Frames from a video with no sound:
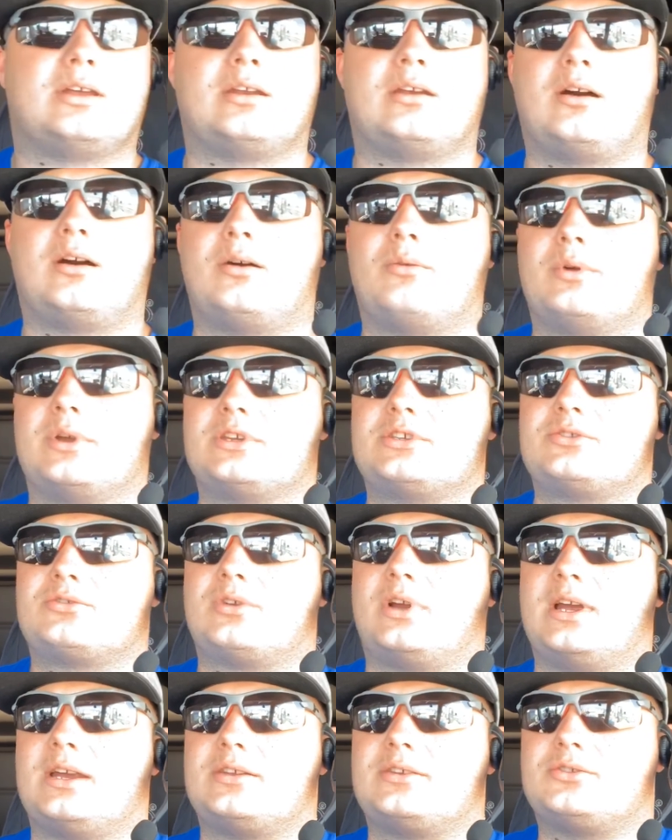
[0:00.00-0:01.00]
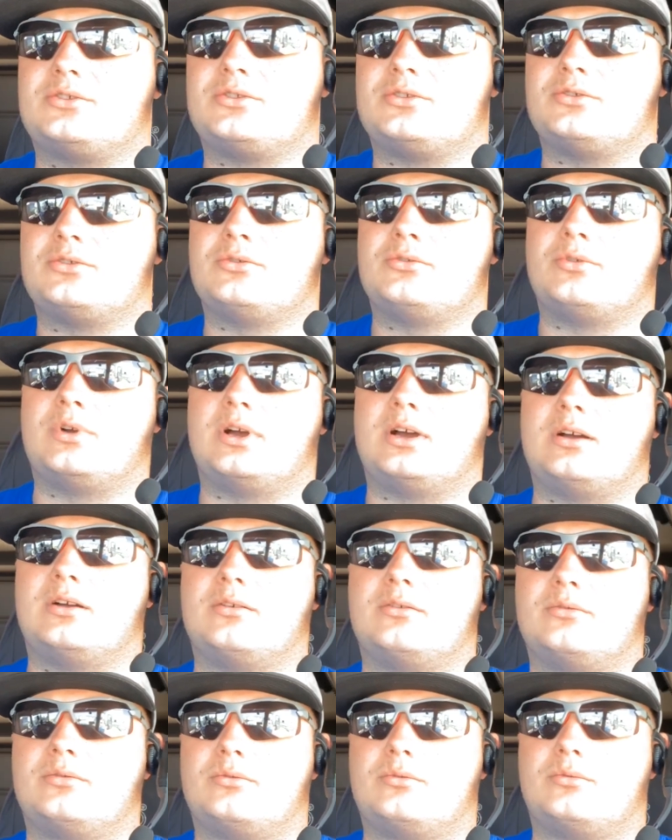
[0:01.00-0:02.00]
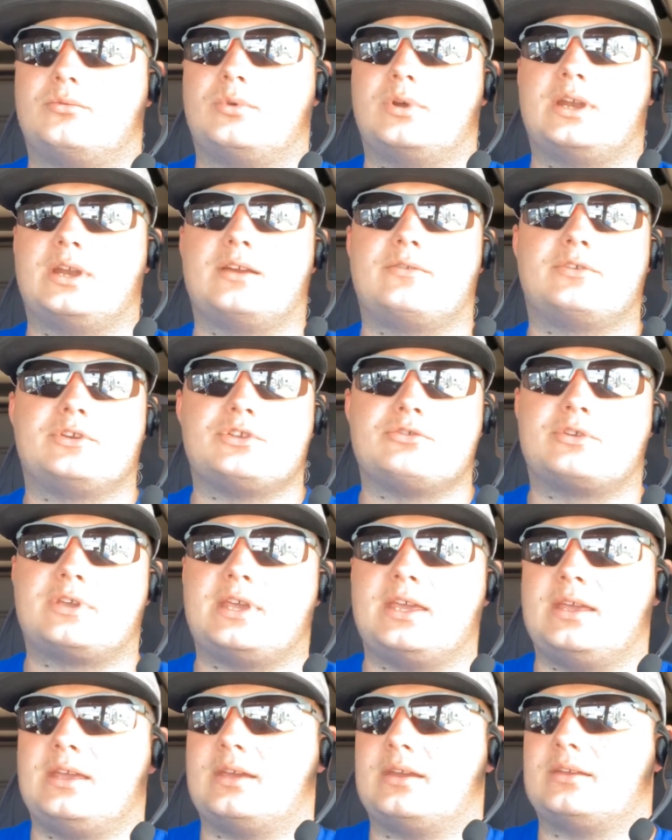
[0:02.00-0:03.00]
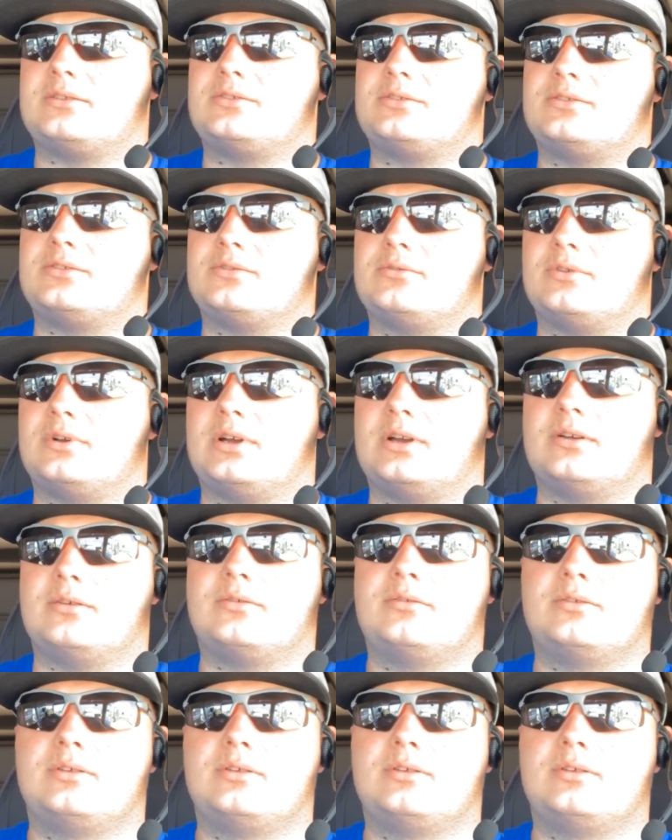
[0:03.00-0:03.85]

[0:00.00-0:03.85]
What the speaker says: always try to do whatever you can to